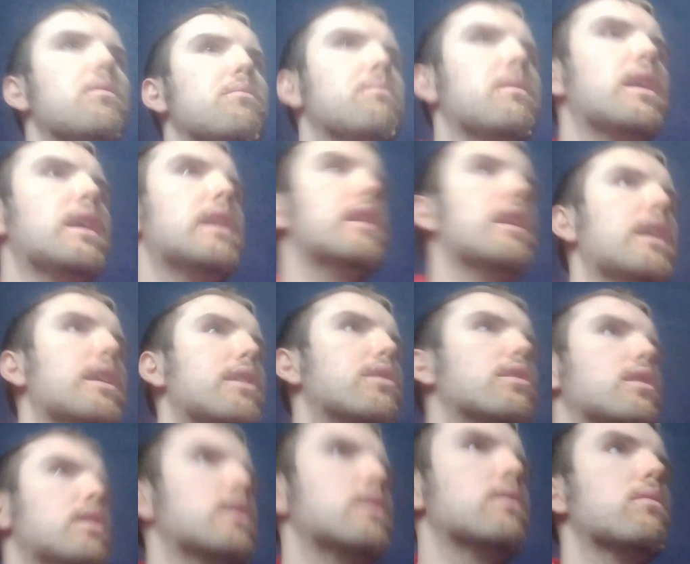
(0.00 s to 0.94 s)
my
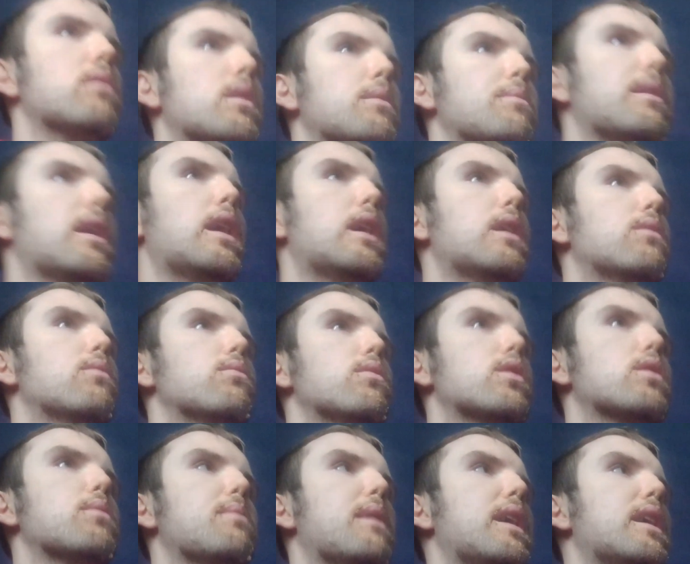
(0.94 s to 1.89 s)
lesson about
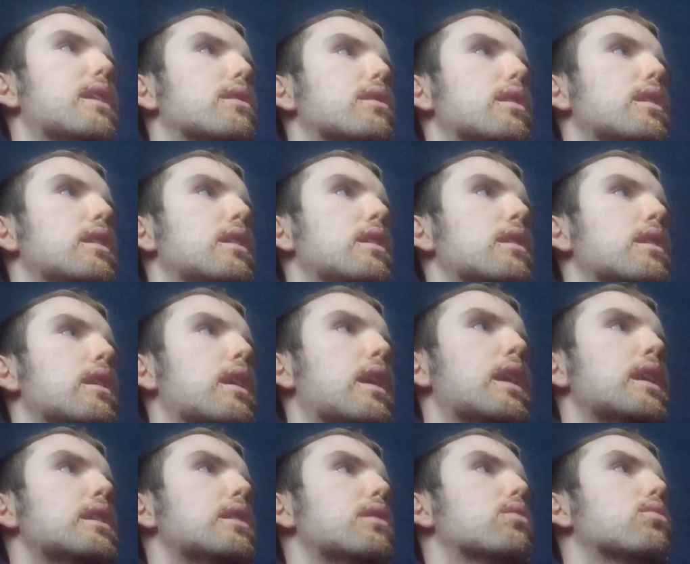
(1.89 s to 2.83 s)
respecting
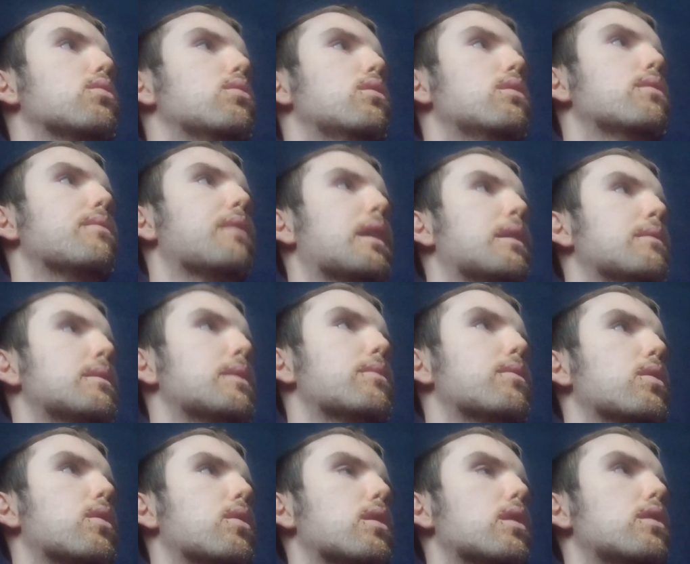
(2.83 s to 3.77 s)
any sort of family
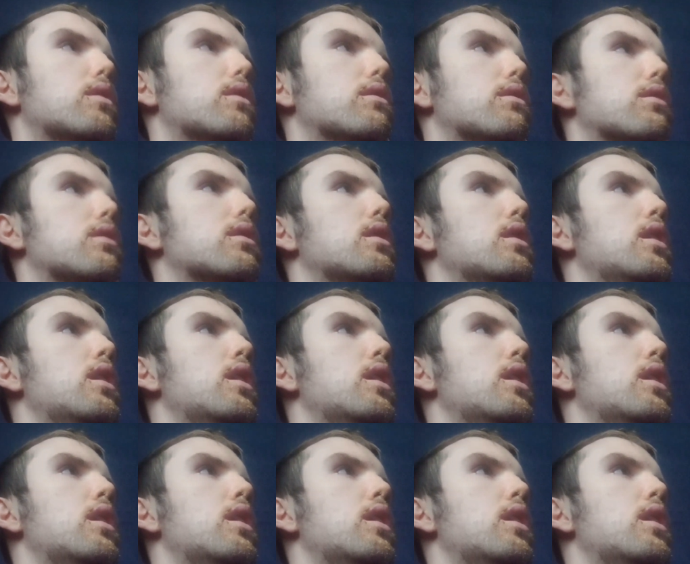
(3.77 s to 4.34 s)
vloggers.